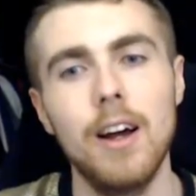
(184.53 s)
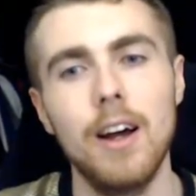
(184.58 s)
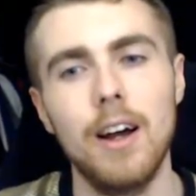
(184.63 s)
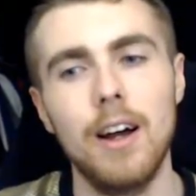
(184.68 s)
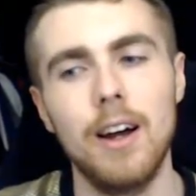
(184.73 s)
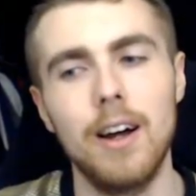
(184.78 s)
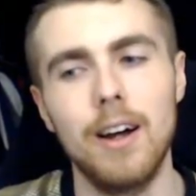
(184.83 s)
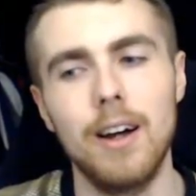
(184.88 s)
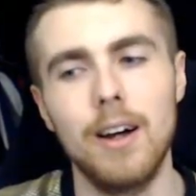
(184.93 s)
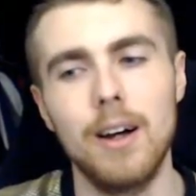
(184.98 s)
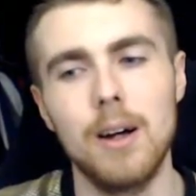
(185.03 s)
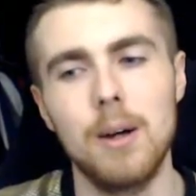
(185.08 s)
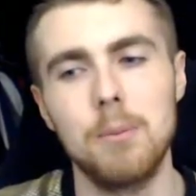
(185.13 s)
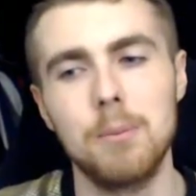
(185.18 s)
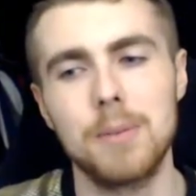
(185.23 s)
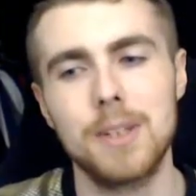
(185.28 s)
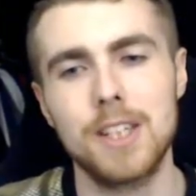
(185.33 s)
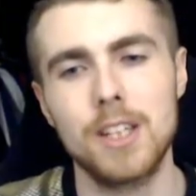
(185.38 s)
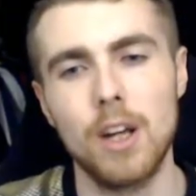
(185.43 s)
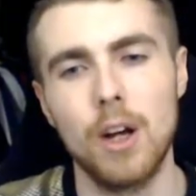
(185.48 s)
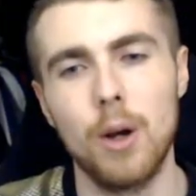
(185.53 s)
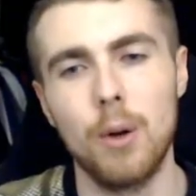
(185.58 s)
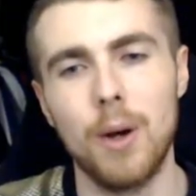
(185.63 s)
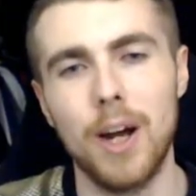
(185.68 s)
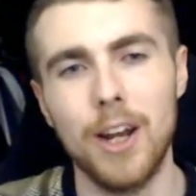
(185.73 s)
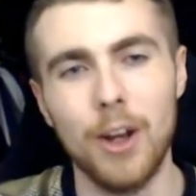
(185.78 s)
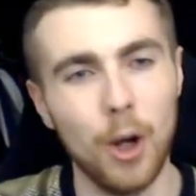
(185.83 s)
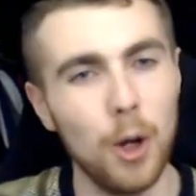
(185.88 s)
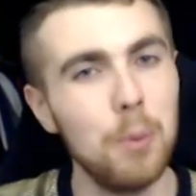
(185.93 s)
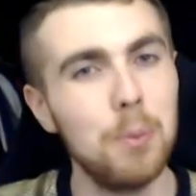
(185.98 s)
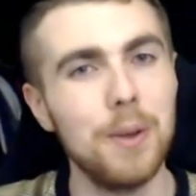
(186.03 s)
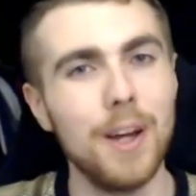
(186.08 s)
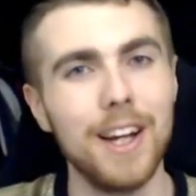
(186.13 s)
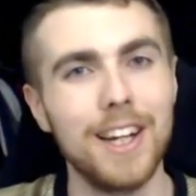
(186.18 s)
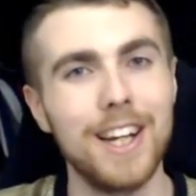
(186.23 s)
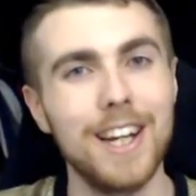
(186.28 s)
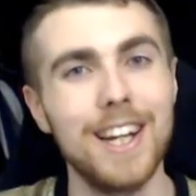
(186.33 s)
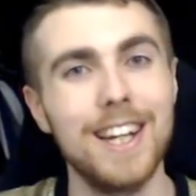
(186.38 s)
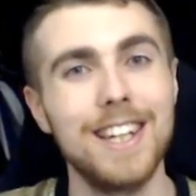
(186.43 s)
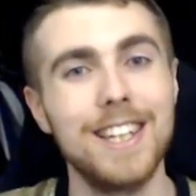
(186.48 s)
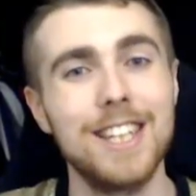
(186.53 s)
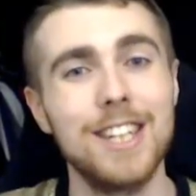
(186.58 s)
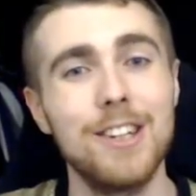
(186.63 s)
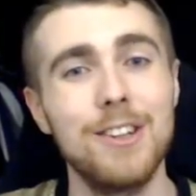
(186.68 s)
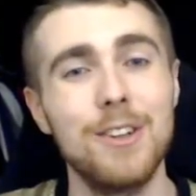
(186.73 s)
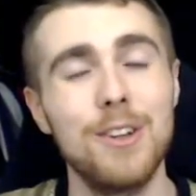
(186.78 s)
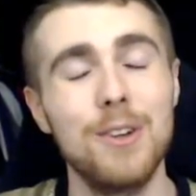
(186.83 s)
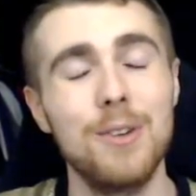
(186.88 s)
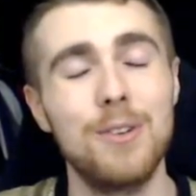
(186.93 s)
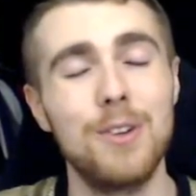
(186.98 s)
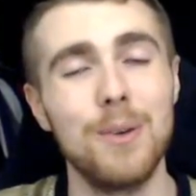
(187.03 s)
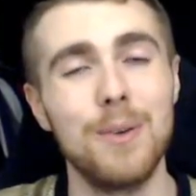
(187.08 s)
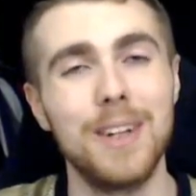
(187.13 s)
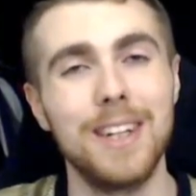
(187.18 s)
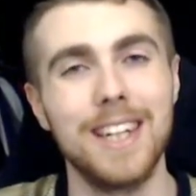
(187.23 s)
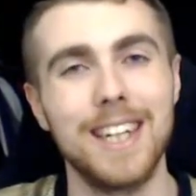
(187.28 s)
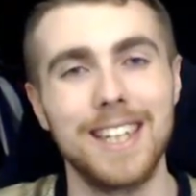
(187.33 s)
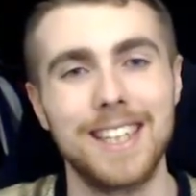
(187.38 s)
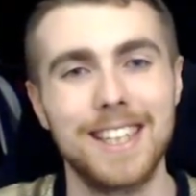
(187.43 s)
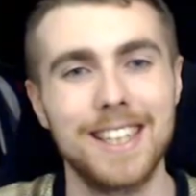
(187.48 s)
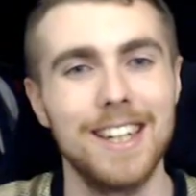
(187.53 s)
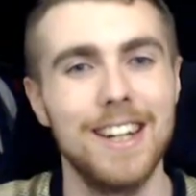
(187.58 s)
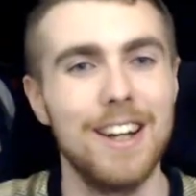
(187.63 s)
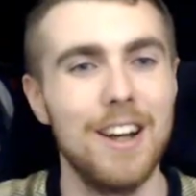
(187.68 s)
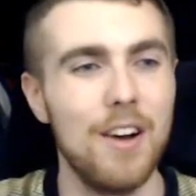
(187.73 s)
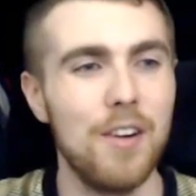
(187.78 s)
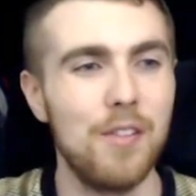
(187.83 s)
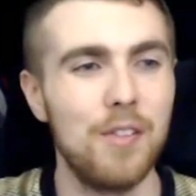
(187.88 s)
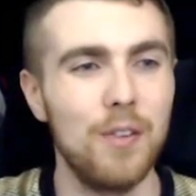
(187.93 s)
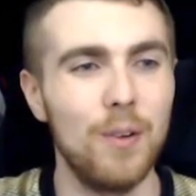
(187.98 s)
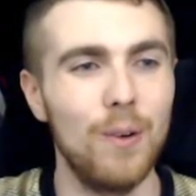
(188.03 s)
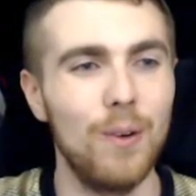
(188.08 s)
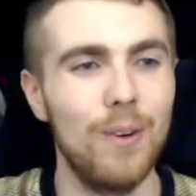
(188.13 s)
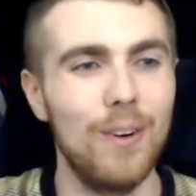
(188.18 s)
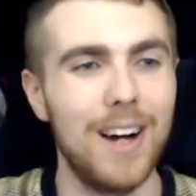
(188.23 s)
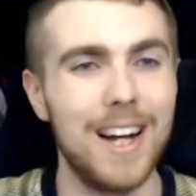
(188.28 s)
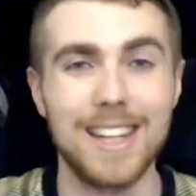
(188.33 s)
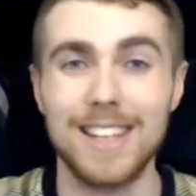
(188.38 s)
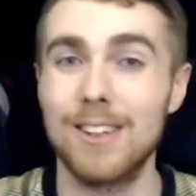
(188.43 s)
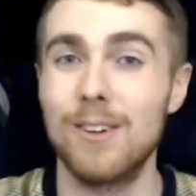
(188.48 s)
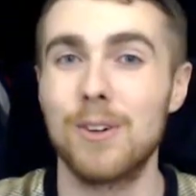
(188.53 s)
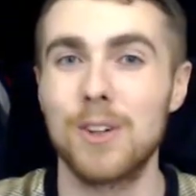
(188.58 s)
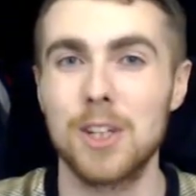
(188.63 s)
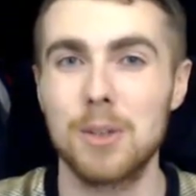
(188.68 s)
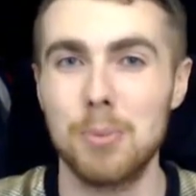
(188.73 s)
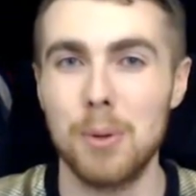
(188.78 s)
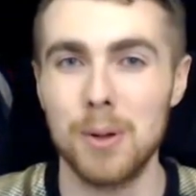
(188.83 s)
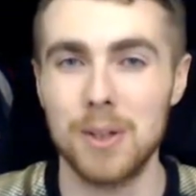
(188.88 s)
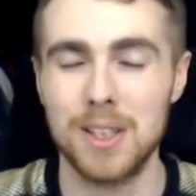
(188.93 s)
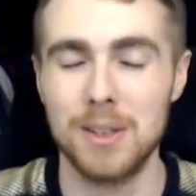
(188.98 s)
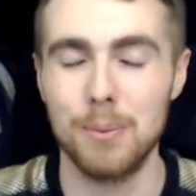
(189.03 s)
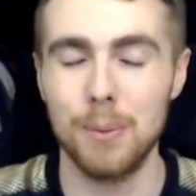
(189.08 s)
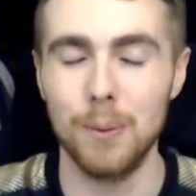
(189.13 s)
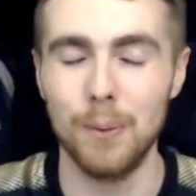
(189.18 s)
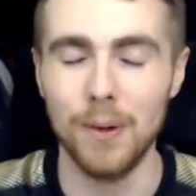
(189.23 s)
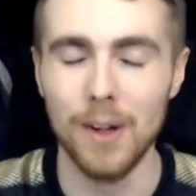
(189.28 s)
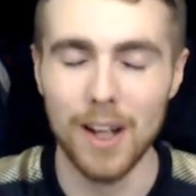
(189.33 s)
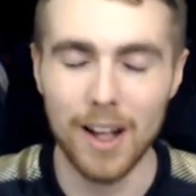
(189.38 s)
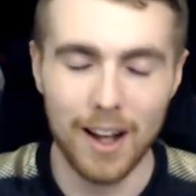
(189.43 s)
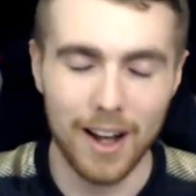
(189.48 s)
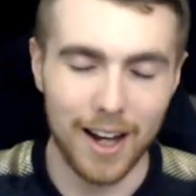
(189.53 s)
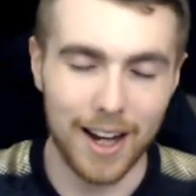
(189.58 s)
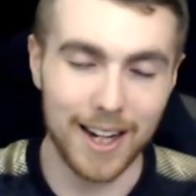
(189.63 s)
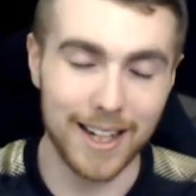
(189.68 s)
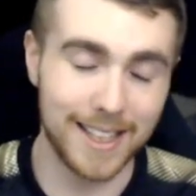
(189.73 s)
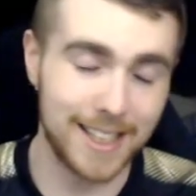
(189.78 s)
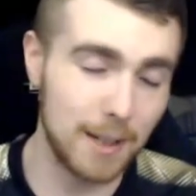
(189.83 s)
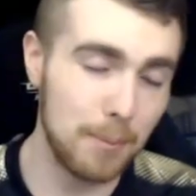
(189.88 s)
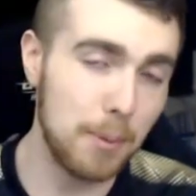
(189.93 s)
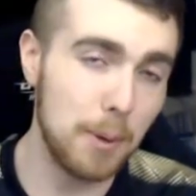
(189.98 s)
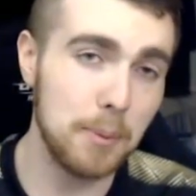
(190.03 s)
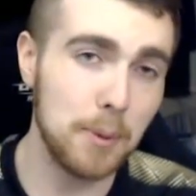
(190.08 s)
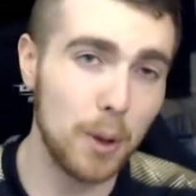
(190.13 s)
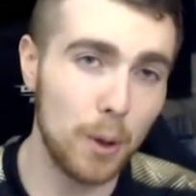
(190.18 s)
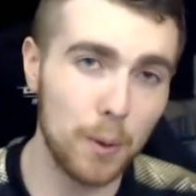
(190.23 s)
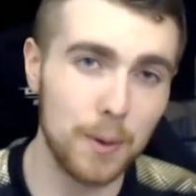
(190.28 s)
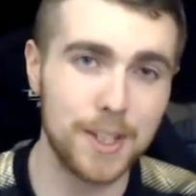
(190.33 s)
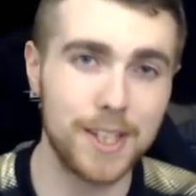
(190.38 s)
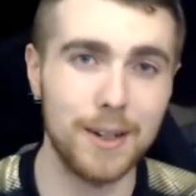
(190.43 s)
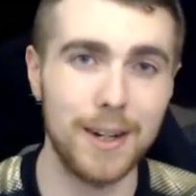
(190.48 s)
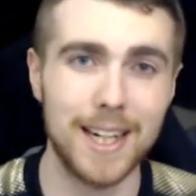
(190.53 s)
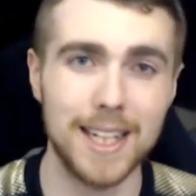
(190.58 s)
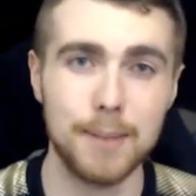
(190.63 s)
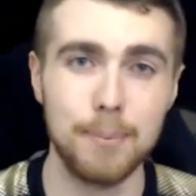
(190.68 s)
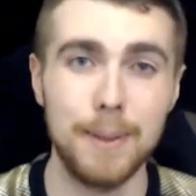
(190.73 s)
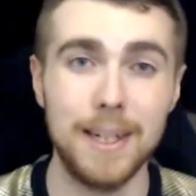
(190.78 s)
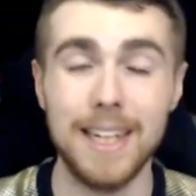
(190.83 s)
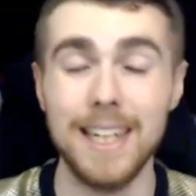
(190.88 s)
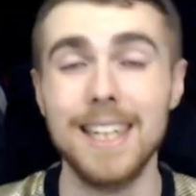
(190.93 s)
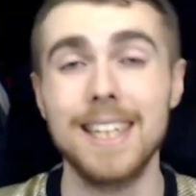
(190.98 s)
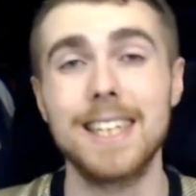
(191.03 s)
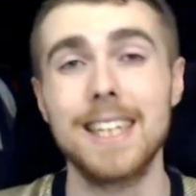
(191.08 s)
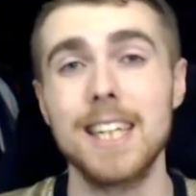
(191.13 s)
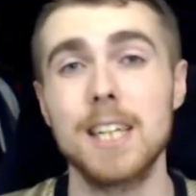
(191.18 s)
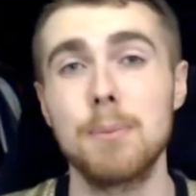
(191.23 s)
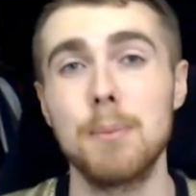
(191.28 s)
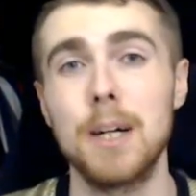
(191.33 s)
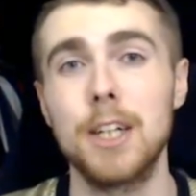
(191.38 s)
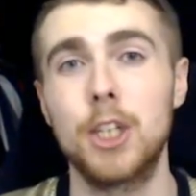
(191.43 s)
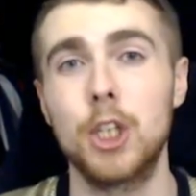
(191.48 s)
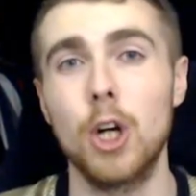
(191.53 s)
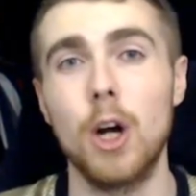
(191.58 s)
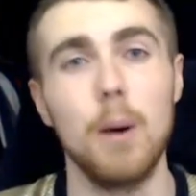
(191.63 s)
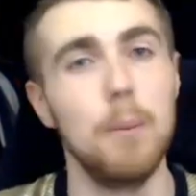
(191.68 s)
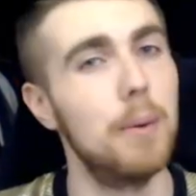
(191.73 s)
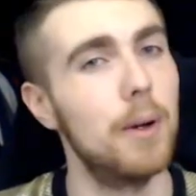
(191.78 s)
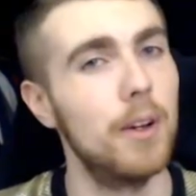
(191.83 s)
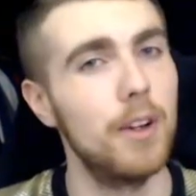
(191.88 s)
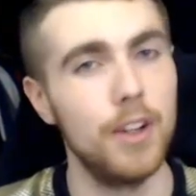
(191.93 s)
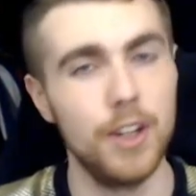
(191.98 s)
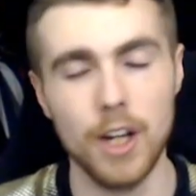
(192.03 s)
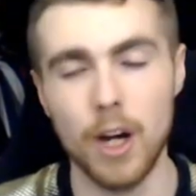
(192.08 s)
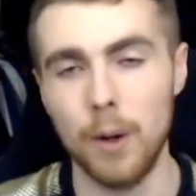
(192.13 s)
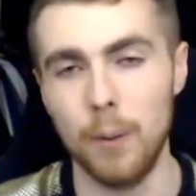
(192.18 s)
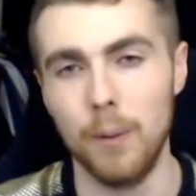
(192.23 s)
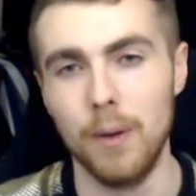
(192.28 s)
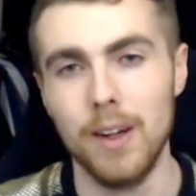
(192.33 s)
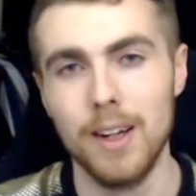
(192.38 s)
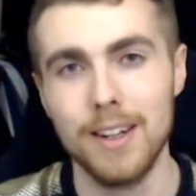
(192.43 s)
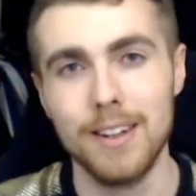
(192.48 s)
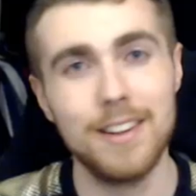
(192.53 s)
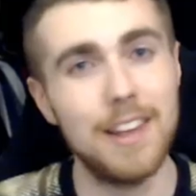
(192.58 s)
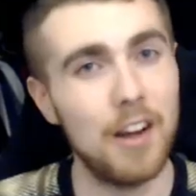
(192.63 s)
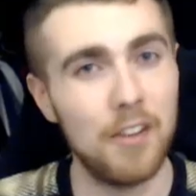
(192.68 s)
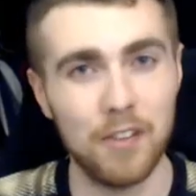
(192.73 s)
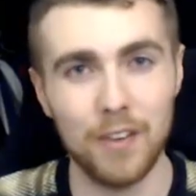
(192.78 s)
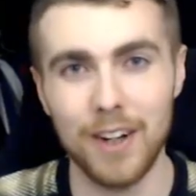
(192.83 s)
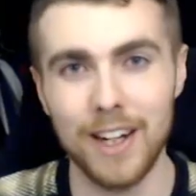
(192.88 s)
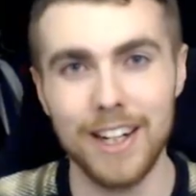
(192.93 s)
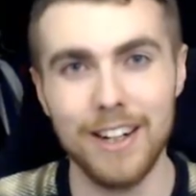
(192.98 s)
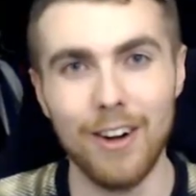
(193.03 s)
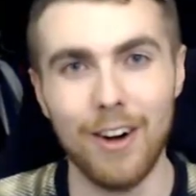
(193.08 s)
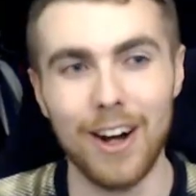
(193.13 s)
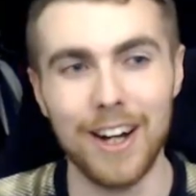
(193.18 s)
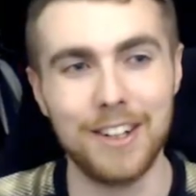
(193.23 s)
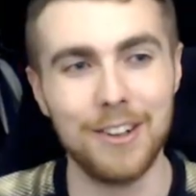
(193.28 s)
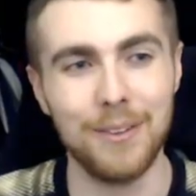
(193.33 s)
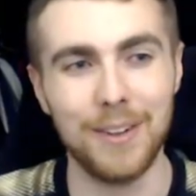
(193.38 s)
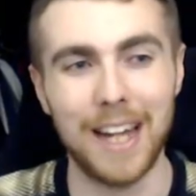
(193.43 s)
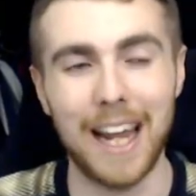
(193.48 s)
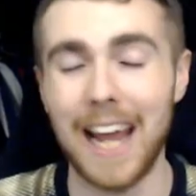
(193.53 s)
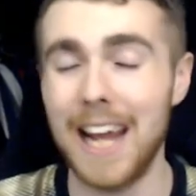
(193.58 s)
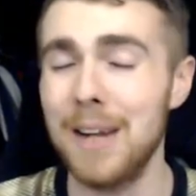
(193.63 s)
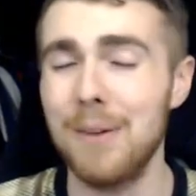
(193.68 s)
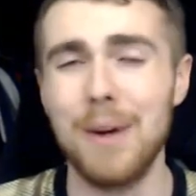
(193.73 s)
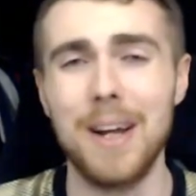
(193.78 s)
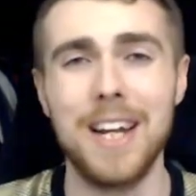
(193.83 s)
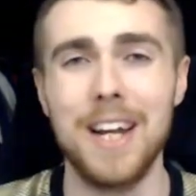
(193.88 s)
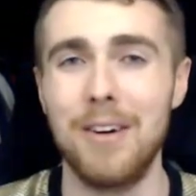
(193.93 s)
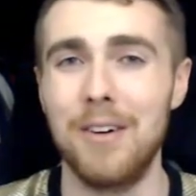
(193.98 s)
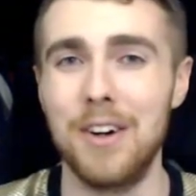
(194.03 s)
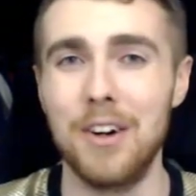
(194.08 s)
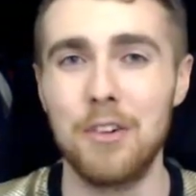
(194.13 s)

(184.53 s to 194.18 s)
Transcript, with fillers: Um, so I hope that I can continue doing this for as long as possible. Uh, some people also ask me, is this my job? No, definitely not. I don't get anywhere near